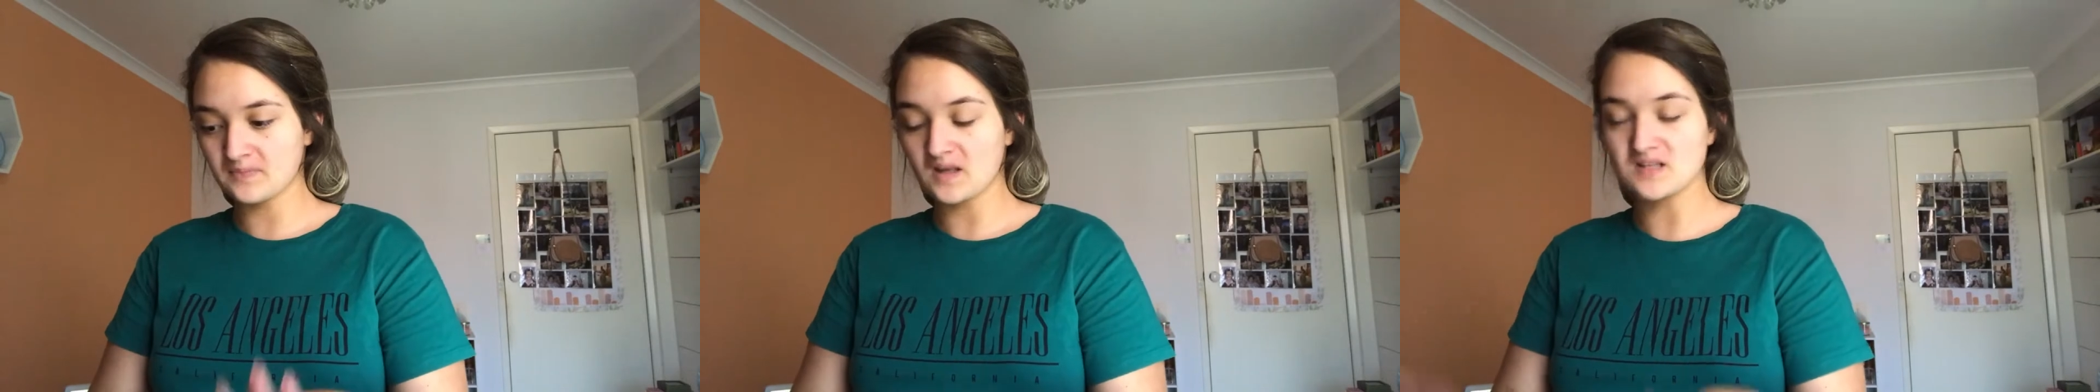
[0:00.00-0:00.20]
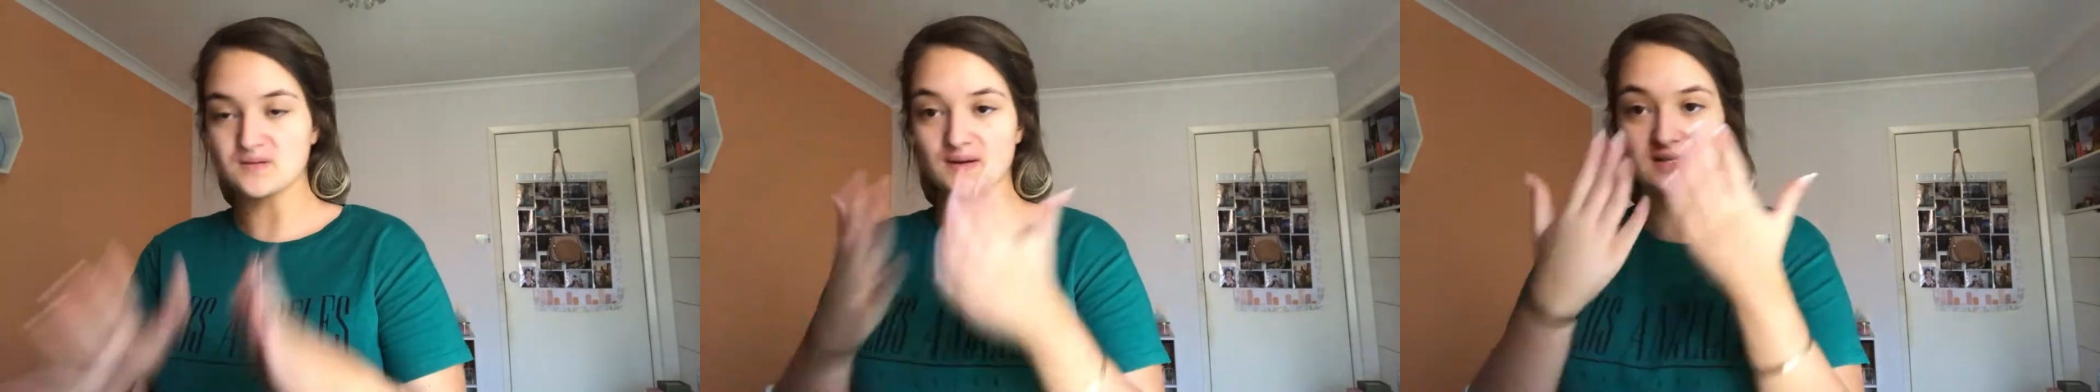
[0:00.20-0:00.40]

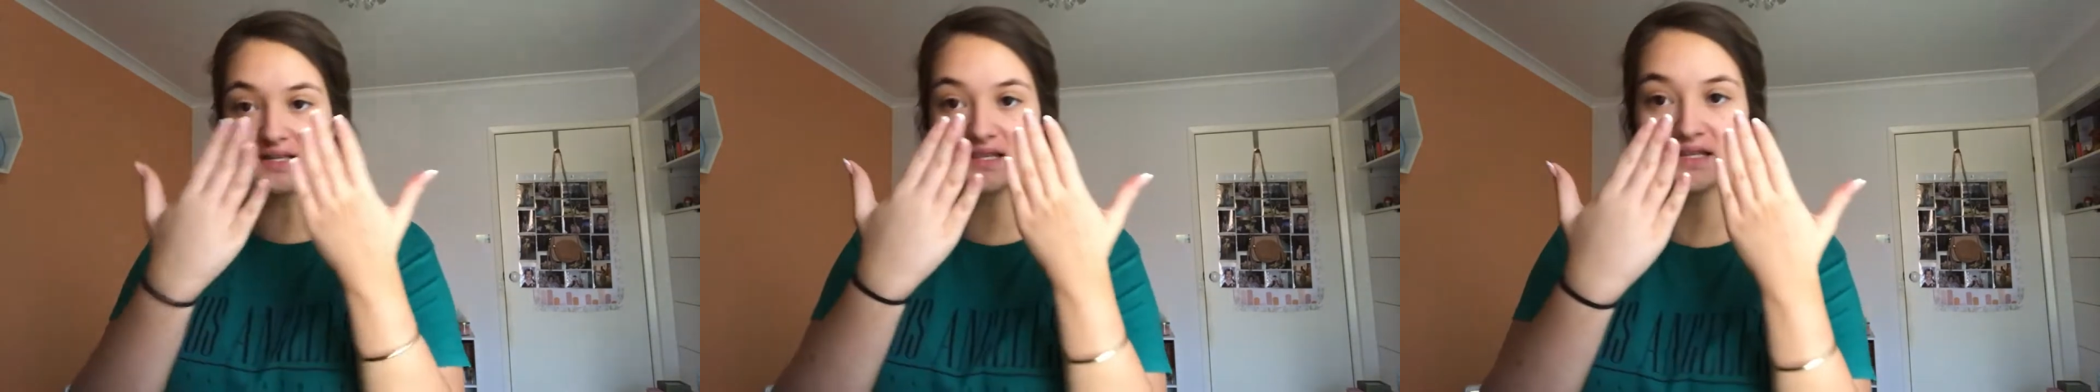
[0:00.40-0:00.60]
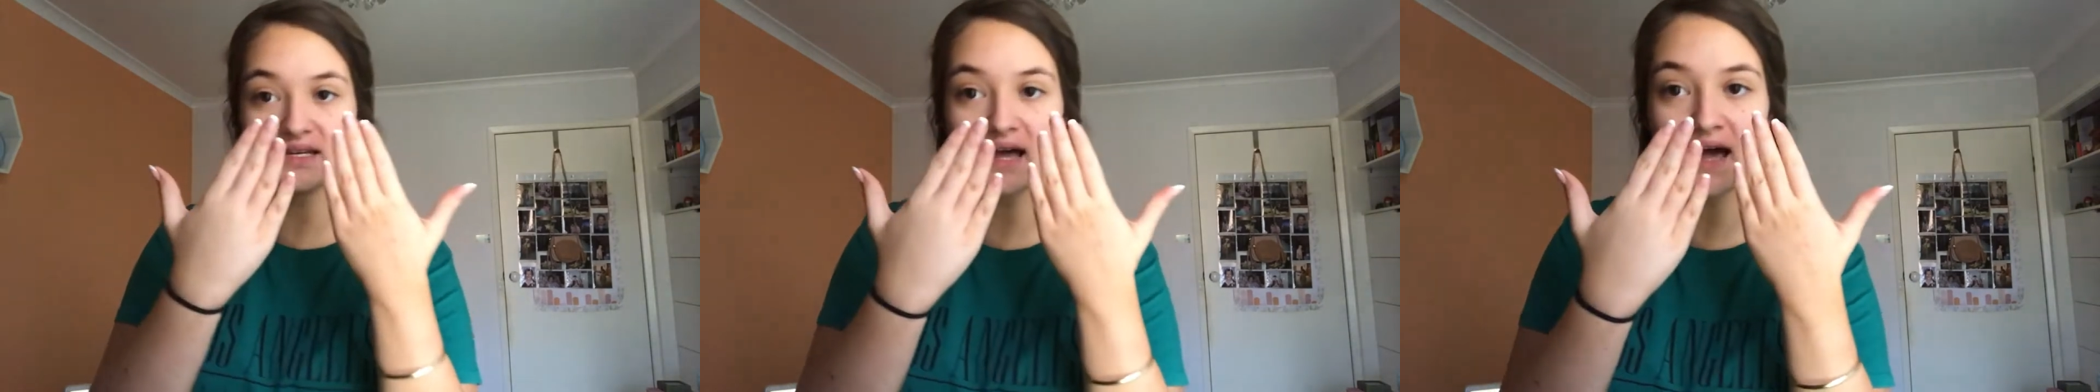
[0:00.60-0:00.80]
So I
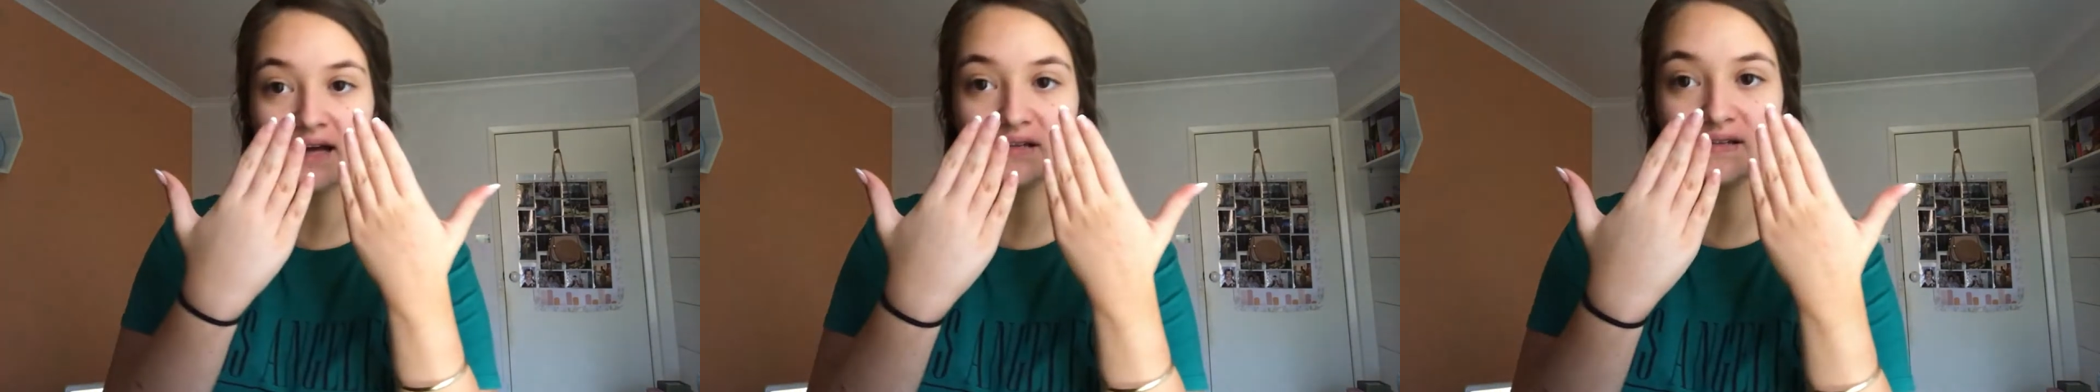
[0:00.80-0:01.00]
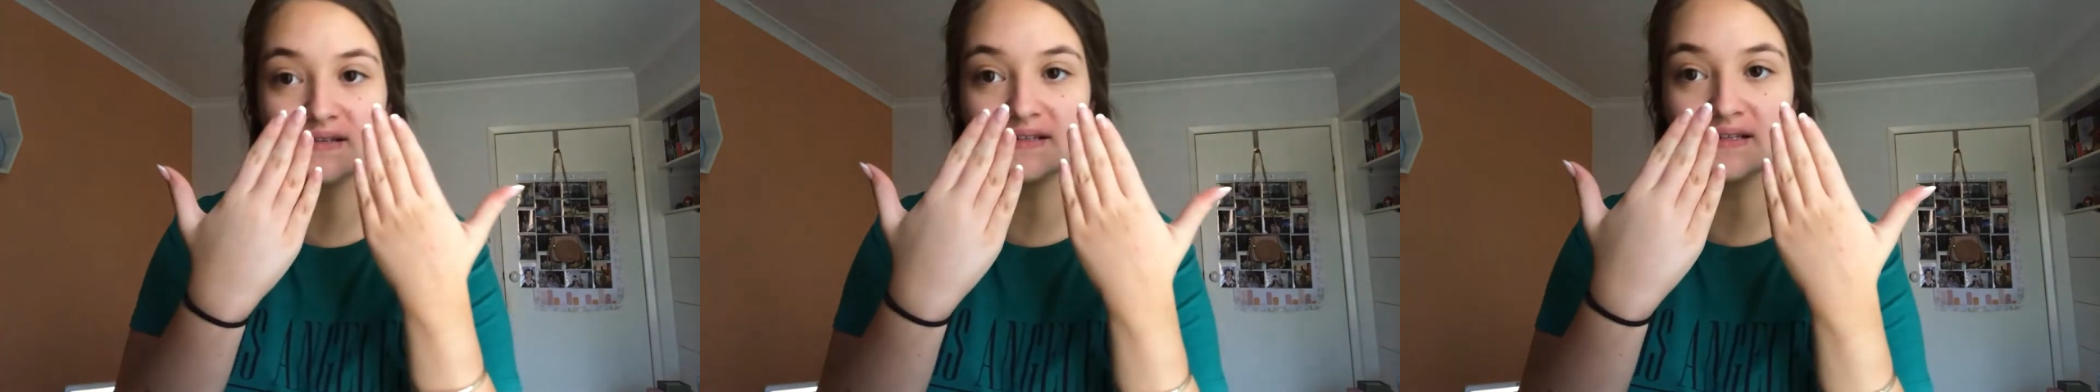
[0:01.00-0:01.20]
did the
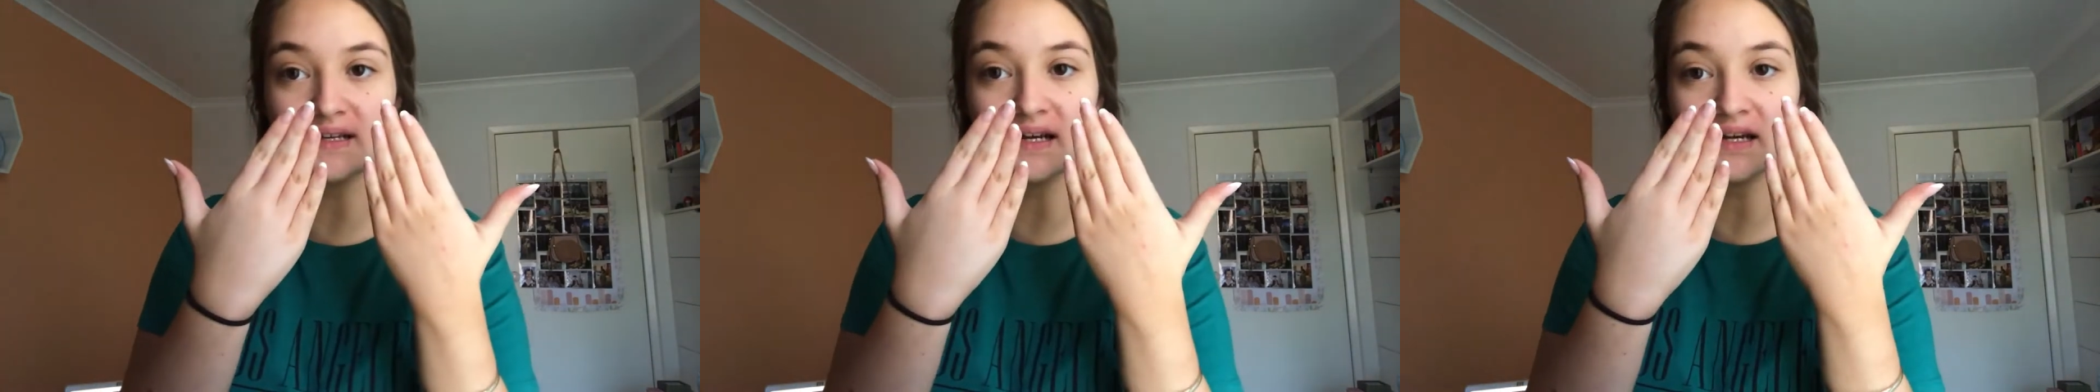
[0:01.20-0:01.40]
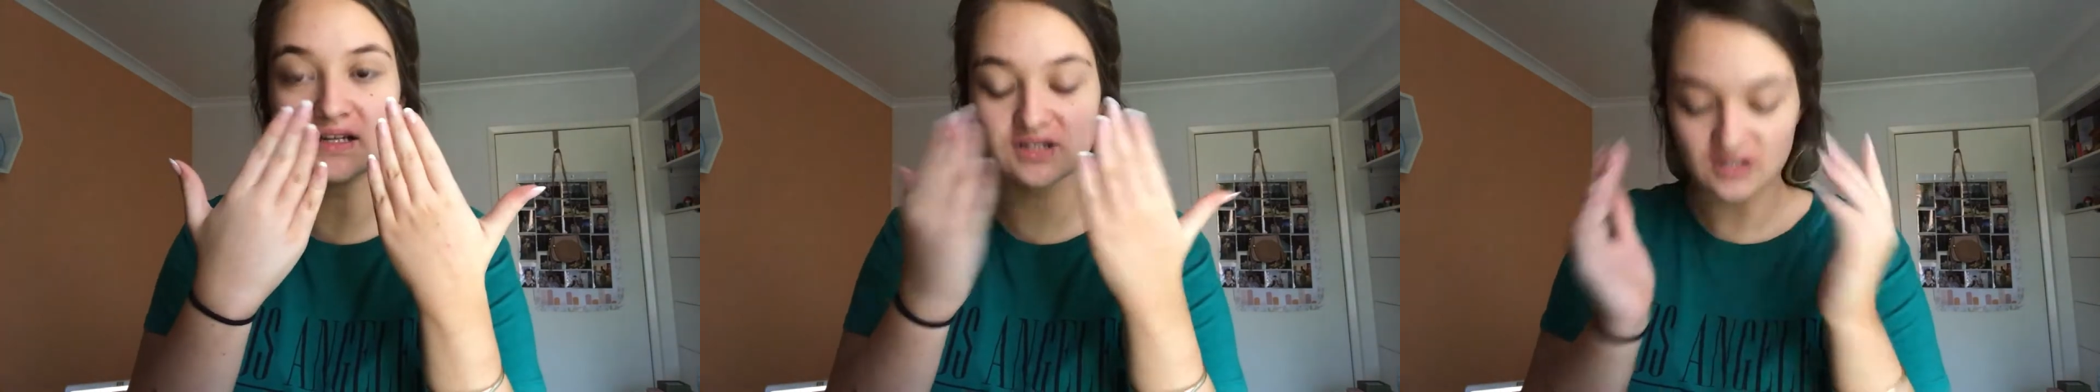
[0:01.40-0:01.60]
nail
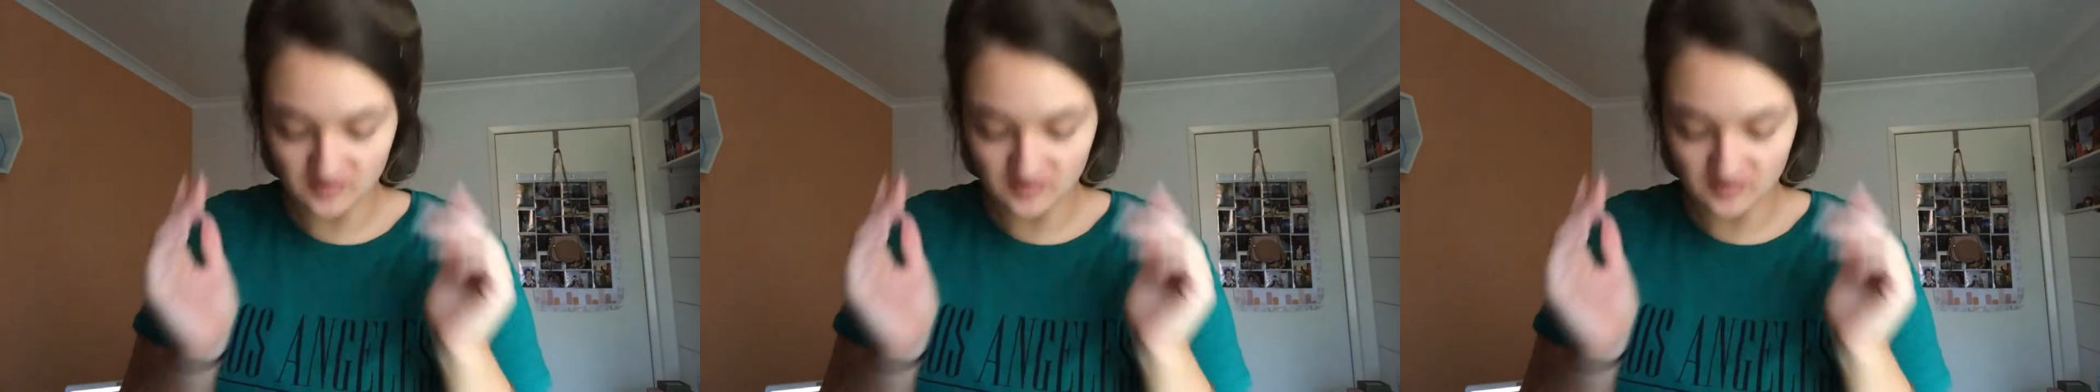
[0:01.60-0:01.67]
stitch,